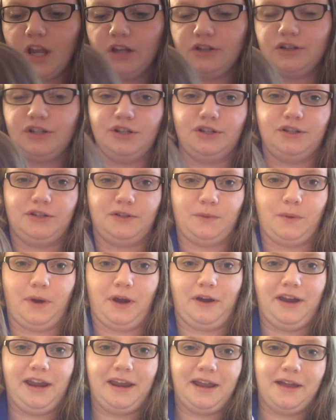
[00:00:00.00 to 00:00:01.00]
she's just
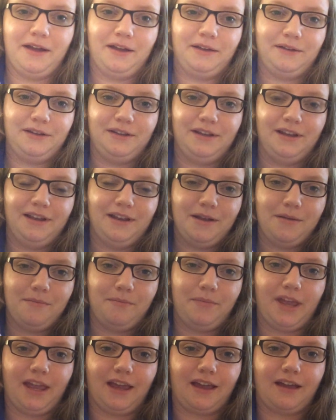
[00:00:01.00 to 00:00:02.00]
wearing a
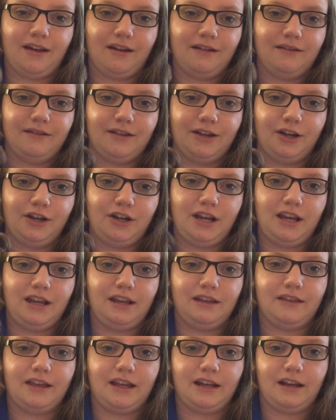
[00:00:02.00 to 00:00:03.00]
big
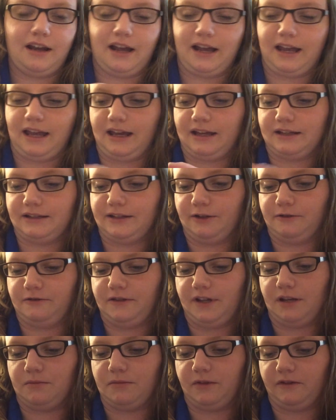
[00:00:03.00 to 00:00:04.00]
hoodie that I had
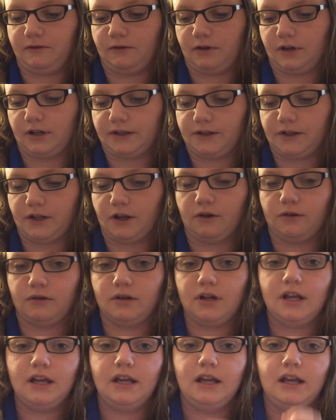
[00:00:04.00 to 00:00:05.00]
Sophie in before, so
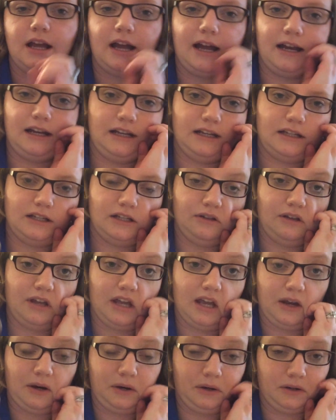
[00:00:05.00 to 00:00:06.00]
I need to
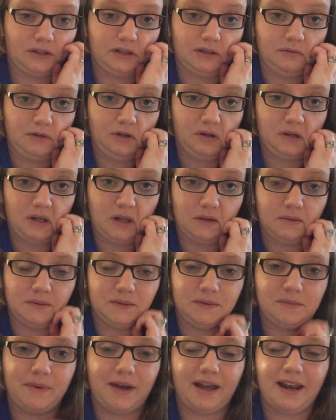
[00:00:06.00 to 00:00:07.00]
get her some new
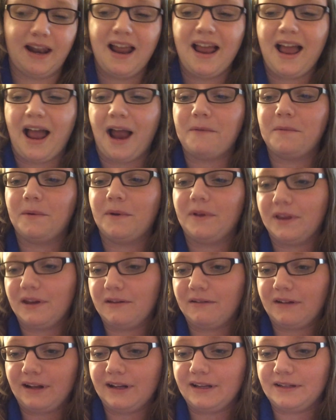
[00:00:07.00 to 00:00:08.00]
clothes. But I'm
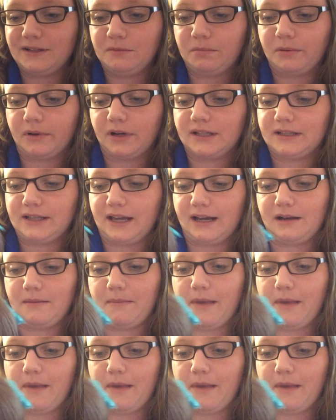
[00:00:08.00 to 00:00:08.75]
really super excited